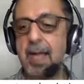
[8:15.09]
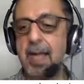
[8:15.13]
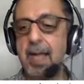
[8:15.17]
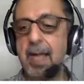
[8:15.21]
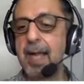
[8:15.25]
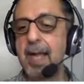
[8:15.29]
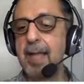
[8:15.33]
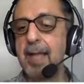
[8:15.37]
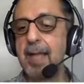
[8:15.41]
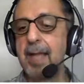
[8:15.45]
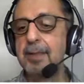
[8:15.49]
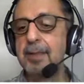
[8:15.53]

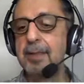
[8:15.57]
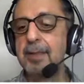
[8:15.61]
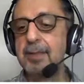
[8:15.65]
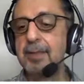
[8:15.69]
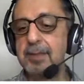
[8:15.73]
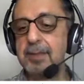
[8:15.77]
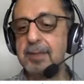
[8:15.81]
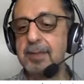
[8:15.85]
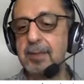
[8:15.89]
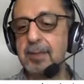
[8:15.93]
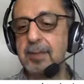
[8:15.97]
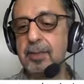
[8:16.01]
at the
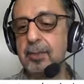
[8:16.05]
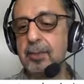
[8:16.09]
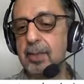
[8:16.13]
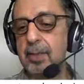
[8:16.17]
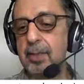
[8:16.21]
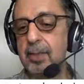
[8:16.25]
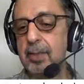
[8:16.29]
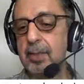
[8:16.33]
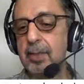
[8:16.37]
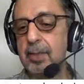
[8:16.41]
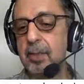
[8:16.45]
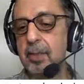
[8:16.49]

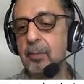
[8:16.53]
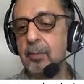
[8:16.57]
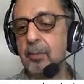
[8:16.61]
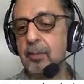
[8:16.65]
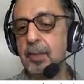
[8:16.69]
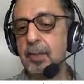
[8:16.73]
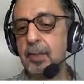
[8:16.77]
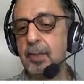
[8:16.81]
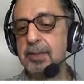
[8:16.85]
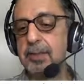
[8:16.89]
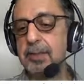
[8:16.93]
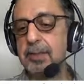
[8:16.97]
centroid
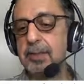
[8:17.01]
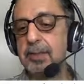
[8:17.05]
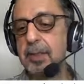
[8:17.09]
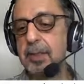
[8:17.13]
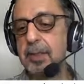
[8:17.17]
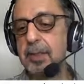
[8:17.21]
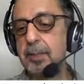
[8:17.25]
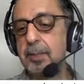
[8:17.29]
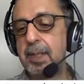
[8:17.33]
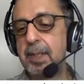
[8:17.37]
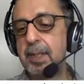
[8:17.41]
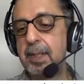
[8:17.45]
will still
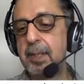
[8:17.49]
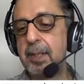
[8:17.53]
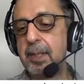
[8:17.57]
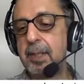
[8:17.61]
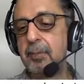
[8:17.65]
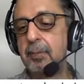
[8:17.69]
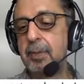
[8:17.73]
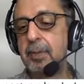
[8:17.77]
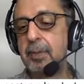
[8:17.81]
be equal